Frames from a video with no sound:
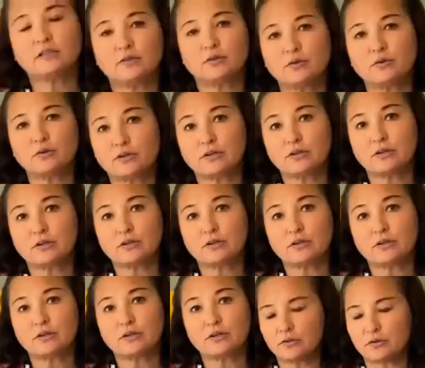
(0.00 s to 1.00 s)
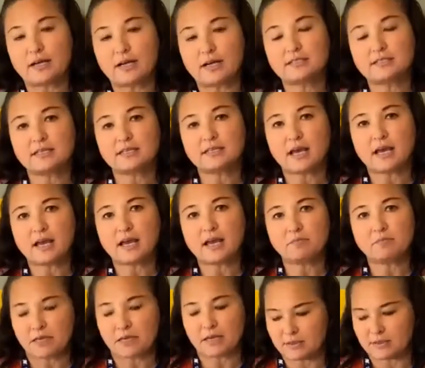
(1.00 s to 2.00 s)
glue, glue gun
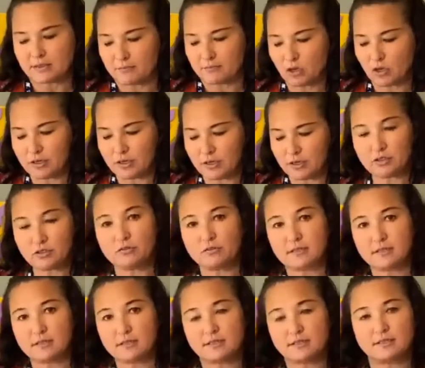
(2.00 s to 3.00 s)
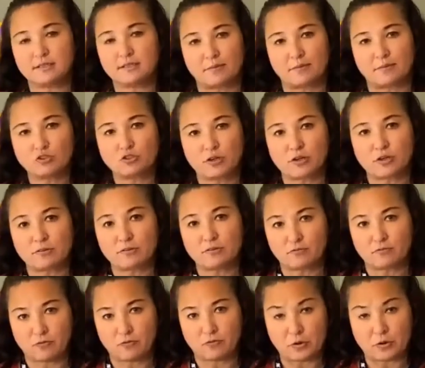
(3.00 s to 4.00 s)
today because I'm trying to do this and demonstrate
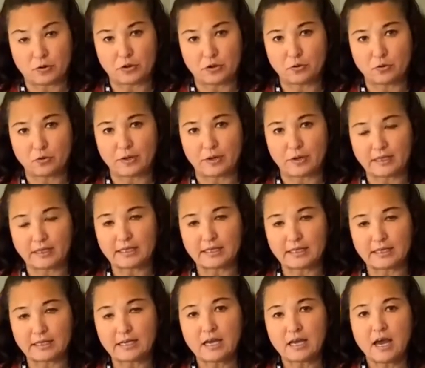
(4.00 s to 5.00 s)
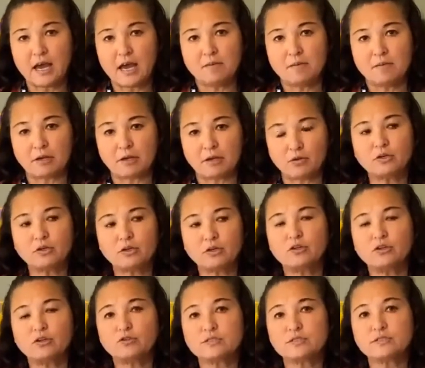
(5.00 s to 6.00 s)
it for you quickly. But you
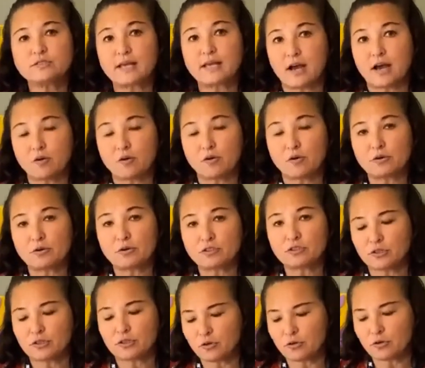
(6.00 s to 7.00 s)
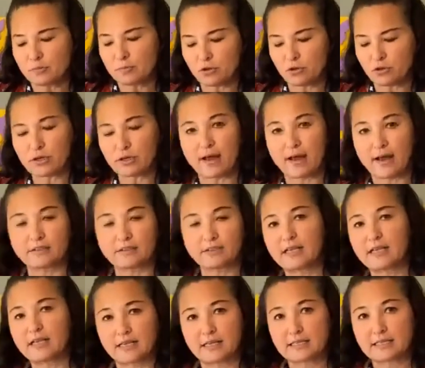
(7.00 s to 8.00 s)
can use Elmer's glue, but you're going to have to
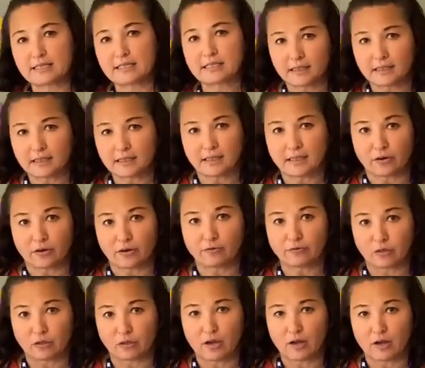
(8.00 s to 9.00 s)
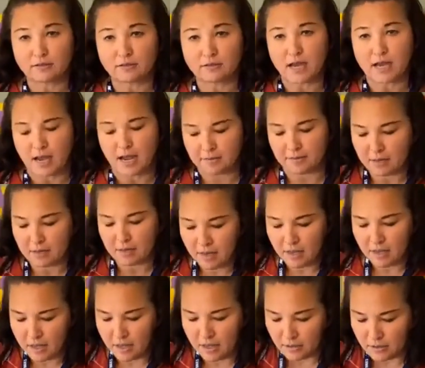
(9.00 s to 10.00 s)
let it sit there for a long time.
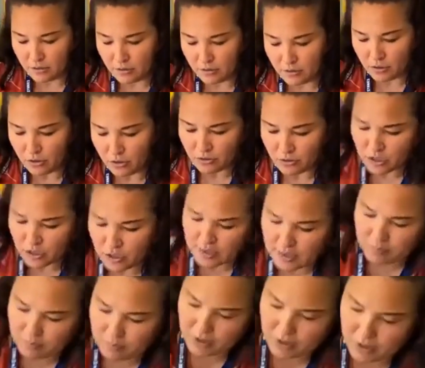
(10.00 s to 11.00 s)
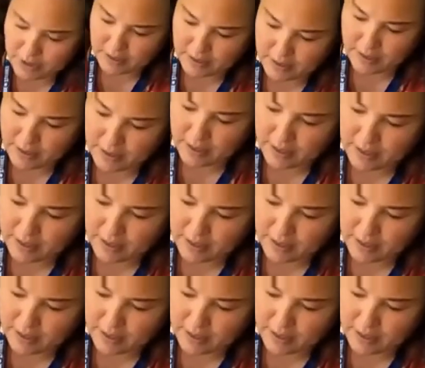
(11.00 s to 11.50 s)
So you'll just put